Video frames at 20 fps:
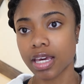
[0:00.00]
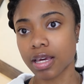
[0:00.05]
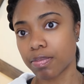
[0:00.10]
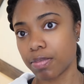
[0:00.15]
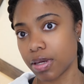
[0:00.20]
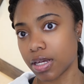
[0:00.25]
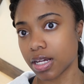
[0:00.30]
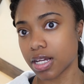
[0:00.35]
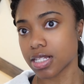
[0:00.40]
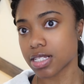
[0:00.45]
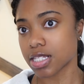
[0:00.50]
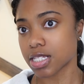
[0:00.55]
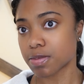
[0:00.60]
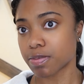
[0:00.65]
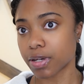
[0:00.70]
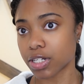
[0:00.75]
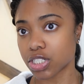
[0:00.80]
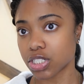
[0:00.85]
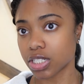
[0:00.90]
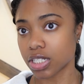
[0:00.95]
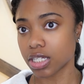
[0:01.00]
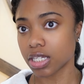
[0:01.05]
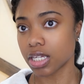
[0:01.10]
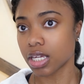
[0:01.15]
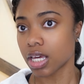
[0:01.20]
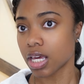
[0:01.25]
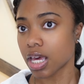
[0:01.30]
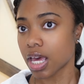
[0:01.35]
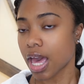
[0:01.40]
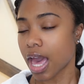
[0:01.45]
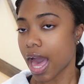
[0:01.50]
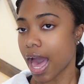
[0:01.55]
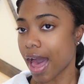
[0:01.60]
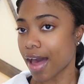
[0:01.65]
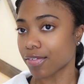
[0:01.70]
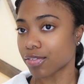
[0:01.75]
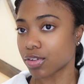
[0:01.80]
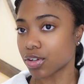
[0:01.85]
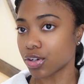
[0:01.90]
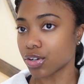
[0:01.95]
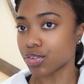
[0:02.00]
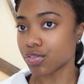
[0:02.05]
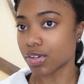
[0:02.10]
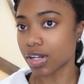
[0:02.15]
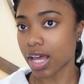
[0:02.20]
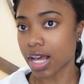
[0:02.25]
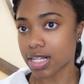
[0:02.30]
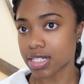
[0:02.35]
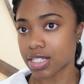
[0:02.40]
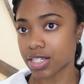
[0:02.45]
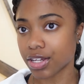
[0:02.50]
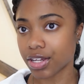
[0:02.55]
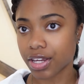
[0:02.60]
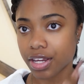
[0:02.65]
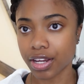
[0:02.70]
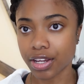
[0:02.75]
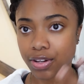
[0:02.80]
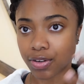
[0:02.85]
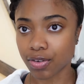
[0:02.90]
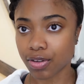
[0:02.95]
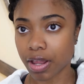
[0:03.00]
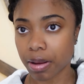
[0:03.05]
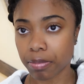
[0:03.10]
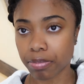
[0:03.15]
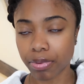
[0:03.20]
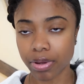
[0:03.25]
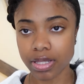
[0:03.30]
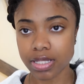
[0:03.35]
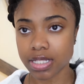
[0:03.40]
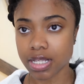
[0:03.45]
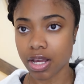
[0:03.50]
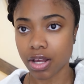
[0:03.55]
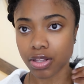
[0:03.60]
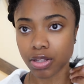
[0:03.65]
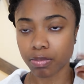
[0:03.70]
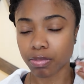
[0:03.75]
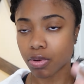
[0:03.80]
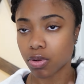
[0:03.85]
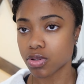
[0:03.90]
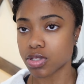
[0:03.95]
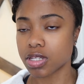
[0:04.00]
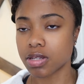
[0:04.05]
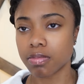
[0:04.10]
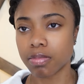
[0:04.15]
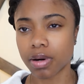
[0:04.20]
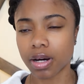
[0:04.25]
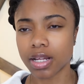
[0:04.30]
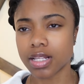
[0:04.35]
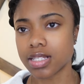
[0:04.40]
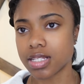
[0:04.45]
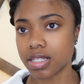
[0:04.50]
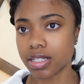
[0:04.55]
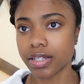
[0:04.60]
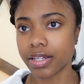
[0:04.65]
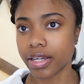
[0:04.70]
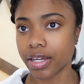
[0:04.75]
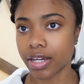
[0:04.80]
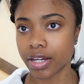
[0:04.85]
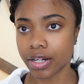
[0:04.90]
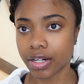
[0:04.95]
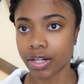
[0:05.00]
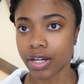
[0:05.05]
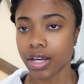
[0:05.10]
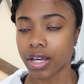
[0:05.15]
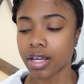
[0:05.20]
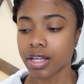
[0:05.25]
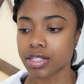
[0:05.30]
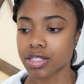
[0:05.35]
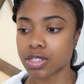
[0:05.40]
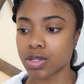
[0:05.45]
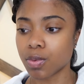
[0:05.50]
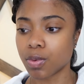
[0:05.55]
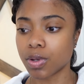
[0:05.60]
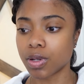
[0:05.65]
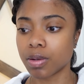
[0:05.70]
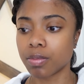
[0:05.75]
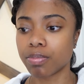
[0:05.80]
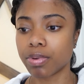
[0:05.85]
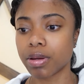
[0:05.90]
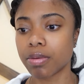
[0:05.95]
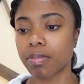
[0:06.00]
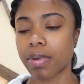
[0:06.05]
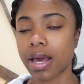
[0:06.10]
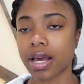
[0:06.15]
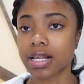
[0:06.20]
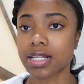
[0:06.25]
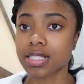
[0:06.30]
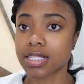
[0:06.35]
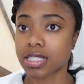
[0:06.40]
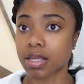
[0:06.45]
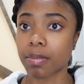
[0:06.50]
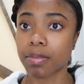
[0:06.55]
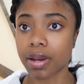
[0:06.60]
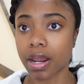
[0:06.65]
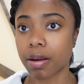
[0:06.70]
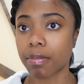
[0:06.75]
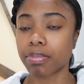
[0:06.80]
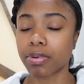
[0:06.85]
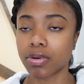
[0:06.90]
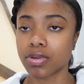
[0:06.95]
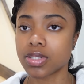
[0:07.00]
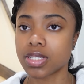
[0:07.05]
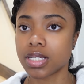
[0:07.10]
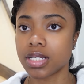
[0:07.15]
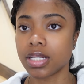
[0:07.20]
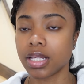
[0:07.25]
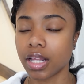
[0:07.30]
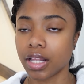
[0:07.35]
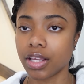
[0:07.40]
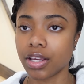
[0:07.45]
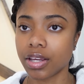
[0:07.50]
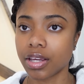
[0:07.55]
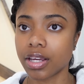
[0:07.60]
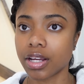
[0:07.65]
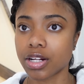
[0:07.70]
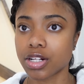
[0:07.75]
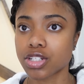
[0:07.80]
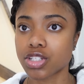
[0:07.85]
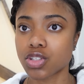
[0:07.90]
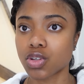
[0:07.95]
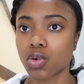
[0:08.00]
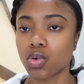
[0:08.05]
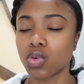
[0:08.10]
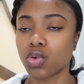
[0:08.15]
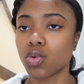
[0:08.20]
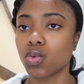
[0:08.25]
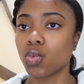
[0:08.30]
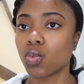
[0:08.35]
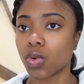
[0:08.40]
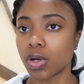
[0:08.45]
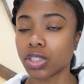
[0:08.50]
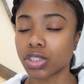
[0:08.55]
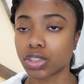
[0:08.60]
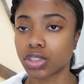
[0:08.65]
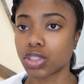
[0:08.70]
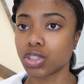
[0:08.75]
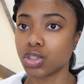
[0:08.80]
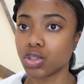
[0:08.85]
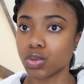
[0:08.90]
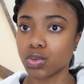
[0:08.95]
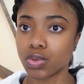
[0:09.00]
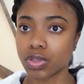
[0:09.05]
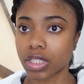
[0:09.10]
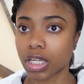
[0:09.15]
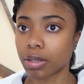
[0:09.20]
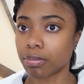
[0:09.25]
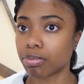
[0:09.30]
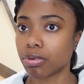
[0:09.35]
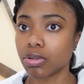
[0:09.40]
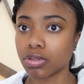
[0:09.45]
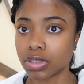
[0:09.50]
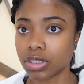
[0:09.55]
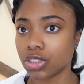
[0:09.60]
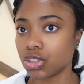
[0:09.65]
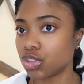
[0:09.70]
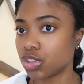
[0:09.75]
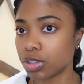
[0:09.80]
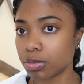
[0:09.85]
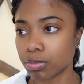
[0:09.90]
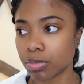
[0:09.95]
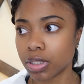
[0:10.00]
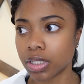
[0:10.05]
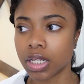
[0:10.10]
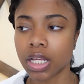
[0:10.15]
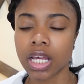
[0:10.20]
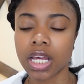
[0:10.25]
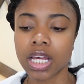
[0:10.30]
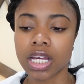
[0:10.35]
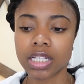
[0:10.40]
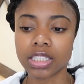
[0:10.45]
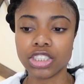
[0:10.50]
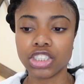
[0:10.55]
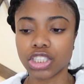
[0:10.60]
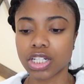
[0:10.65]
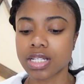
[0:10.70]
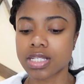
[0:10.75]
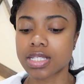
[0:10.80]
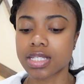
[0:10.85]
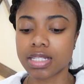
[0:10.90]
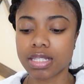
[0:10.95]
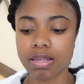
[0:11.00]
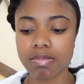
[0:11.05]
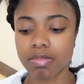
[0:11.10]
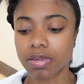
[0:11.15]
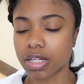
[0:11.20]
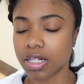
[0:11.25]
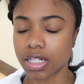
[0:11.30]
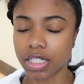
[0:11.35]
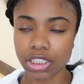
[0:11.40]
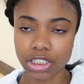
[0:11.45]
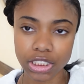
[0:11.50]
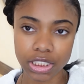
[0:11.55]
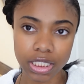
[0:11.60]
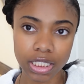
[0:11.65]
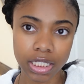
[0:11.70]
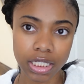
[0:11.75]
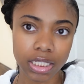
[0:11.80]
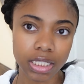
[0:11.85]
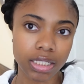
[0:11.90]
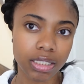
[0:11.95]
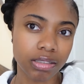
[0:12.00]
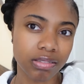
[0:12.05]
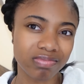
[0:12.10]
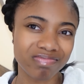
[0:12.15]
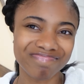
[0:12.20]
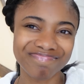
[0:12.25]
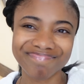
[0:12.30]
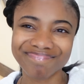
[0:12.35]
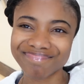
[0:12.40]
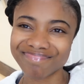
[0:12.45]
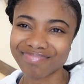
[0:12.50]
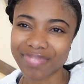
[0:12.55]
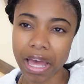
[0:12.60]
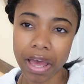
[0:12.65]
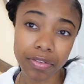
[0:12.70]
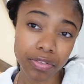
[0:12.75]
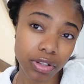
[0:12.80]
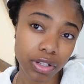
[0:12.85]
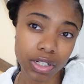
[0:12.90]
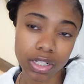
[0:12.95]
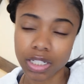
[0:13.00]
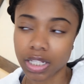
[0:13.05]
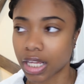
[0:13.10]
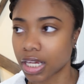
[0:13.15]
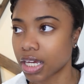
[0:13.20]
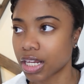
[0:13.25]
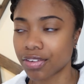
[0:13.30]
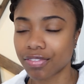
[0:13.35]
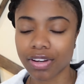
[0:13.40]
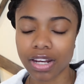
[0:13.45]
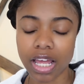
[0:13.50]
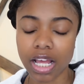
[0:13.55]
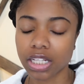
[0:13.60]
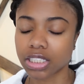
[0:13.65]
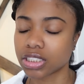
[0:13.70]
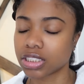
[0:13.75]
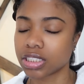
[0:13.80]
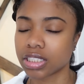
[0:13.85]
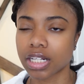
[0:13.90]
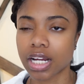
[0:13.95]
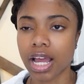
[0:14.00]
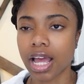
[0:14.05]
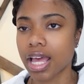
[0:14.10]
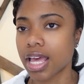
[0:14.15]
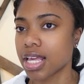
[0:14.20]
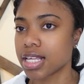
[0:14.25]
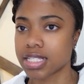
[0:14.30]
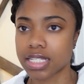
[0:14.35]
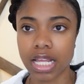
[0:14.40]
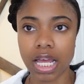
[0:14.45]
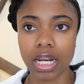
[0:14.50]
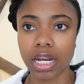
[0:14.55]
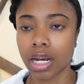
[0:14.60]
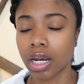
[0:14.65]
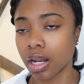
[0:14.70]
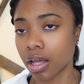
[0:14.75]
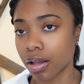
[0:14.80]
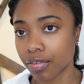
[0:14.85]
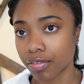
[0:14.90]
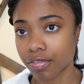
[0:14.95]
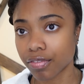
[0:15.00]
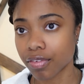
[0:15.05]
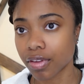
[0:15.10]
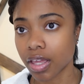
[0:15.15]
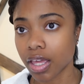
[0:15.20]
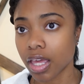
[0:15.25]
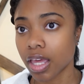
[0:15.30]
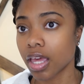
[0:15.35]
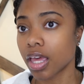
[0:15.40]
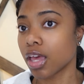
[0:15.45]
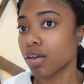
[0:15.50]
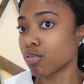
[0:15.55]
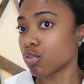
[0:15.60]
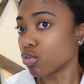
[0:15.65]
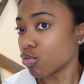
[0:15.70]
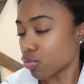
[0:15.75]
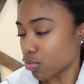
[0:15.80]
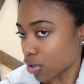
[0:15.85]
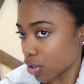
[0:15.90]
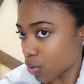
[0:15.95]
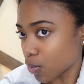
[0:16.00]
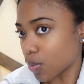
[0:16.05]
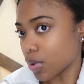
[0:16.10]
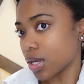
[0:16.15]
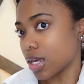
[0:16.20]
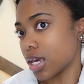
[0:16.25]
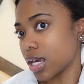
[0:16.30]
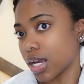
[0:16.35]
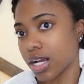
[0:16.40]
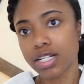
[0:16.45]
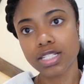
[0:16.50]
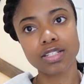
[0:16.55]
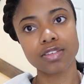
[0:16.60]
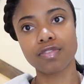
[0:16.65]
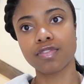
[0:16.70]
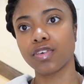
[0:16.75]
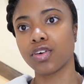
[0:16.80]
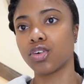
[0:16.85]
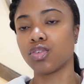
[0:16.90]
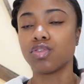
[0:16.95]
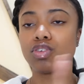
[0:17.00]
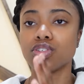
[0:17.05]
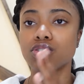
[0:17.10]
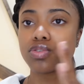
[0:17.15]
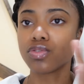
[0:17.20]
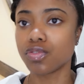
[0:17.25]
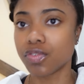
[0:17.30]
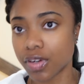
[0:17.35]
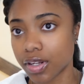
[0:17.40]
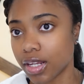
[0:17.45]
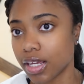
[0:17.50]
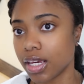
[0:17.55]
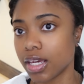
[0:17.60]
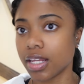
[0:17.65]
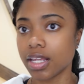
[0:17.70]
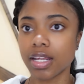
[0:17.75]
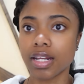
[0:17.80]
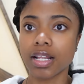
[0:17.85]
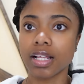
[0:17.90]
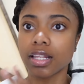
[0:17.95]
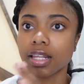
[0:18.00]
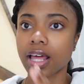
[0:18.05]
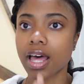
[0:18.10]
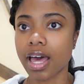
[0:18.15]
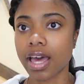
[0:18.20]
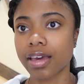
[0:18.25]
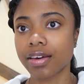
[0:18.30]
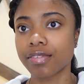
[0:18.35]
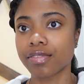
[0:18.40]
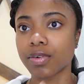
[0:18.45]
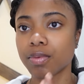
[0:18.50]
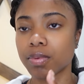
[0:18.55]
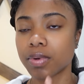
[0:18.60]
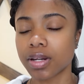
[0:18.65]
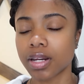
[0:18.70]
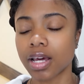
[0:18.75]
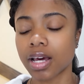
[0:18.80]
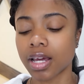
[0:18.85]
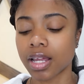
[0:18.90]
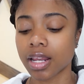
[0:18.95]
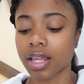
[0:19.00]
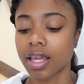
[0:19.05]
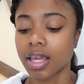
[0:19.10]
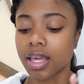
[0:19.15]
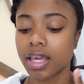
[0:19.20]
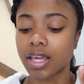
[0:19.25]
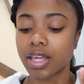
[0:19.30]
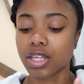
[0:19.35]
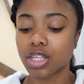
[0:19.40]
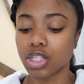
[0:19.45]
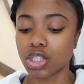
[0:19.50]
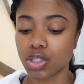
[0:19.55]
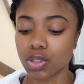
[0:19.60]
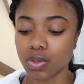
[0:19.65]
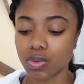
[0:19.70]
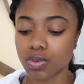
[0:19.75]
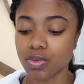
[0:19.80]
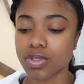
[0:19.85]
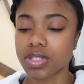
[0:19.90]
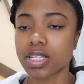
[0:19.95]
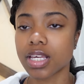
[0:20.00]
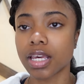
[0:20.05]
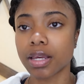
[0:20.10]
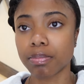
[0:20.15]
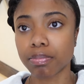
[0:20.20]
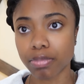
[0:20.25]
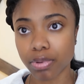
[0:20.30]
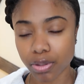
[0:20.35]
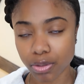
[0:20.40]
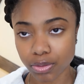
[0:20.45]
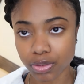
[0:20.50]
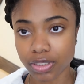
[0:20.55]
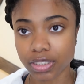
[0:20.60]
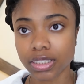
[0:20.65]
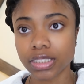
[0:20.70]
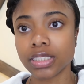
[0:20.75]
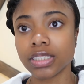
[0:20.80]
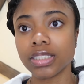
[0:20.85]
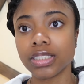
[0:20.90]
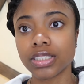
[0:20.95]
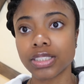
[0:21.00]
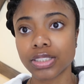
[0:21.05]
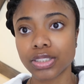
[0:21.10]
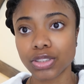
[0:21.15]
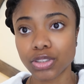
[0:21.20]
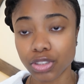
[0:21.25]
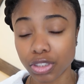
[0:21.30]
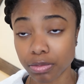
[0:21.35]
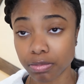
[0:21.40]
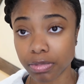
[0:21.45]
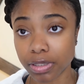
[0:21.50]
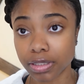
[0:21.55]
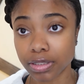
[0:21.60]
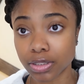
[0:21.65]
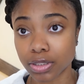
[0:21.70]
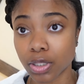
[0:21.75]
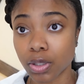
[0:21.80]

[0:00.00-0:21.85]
Because especially after relaxing your hair, you know, that breaks down the protein bonds in your hair. So you want to bring back some of that protein in your hair. So you want to use a protein treatment. Just deep conditioning after like getting relaxer is not enough. If you really want your hair to feel rejuvenated, alive, and whatnot, use a protein treatment.